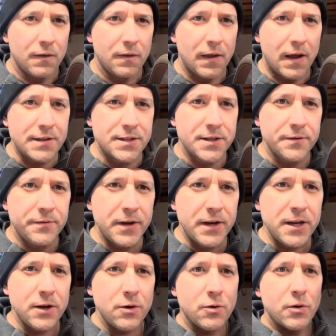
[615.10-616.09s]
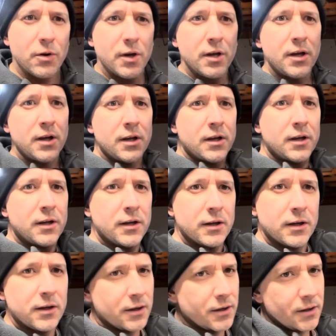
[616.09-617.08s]
that's the video.
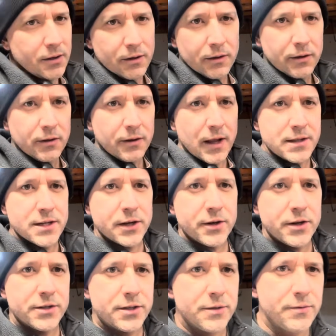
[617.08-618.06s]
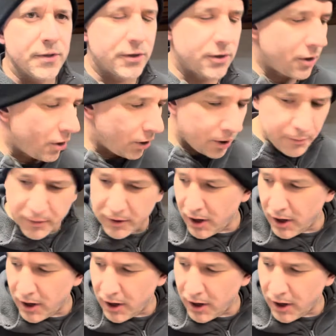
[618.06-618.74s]
That's how you tune the carb.